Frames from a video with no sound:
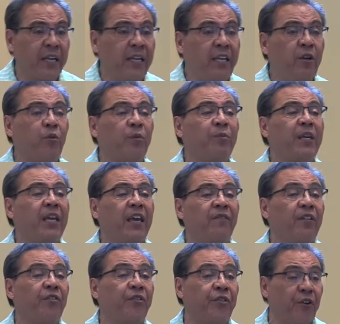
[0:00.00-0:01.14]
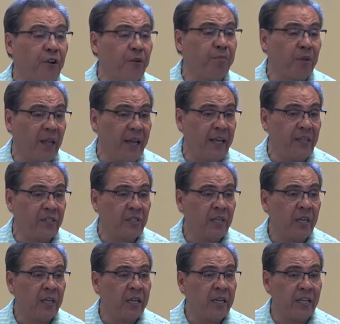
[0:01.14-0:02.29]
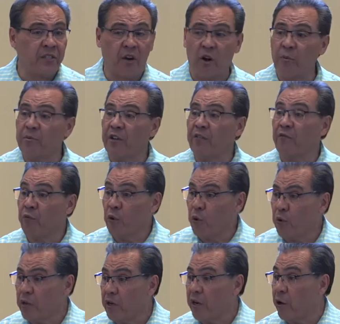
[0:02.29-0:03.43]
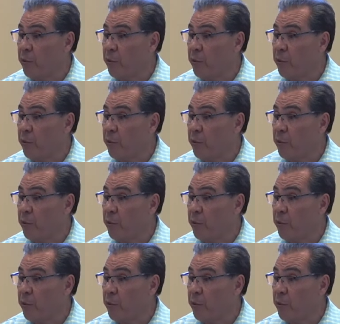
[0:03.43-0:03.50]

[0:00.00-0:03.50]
that he will be given third place in terms of ruler.